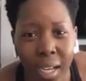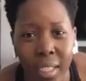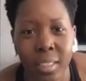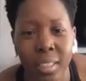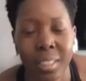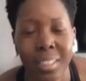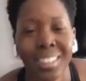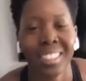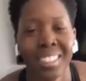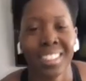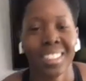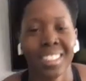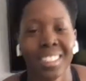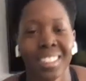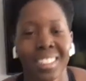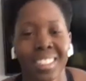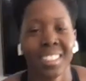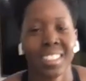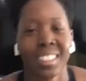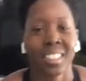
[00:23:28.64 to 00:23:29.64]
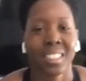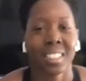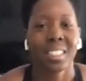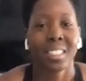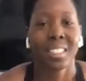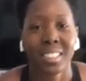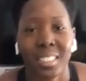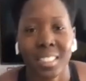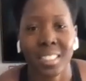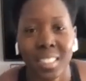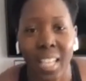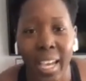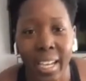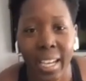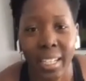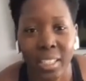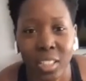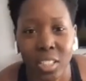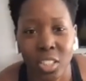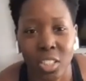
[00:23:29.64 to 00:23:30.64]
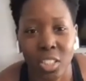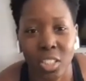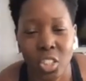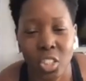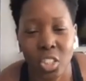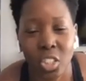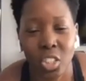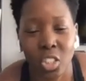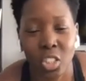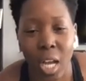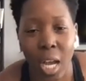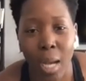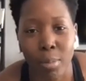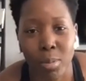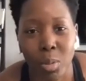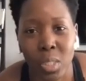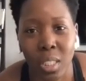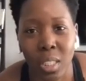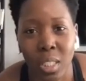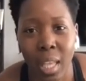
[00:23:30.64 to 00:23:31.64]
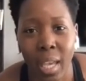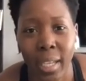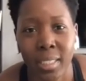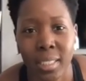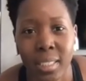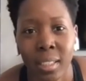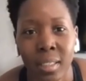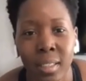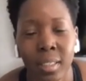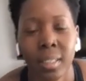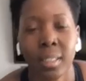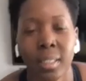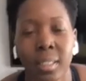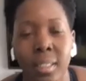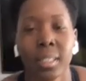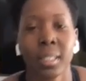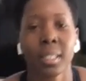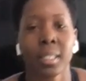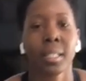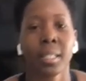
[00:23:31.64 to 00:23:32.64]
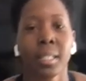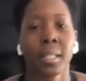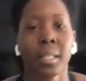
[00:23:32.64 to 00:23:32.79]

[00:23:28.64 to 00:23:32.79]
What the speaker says: 9, 10. Good job. Switch legs.